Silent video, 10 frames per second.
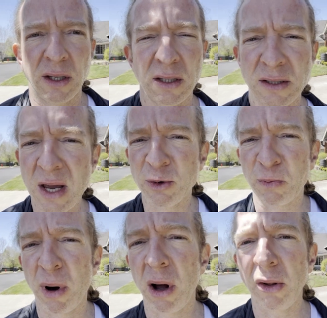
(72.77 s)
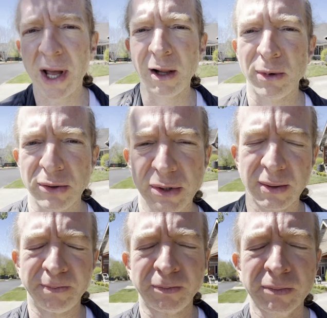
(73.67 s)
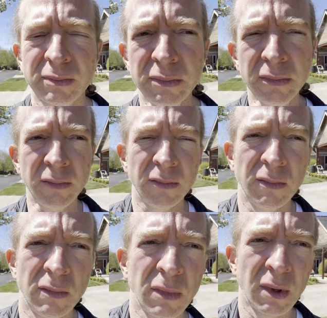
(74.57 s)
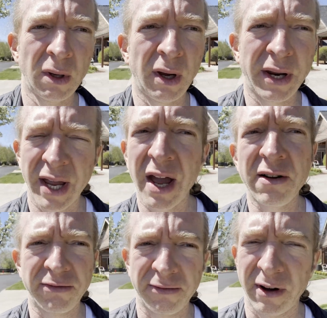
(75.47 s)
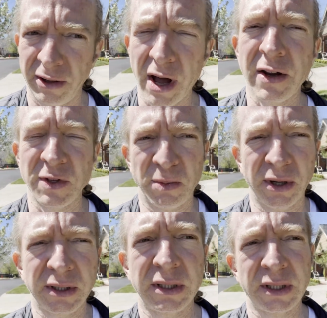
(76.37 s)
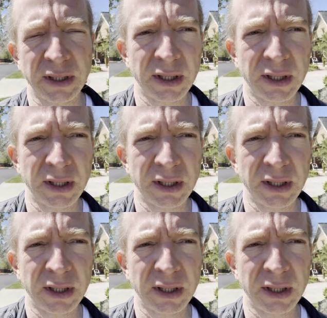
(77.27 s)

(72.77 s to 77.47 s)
His name was Paul Halmos. And I have a lot of his books.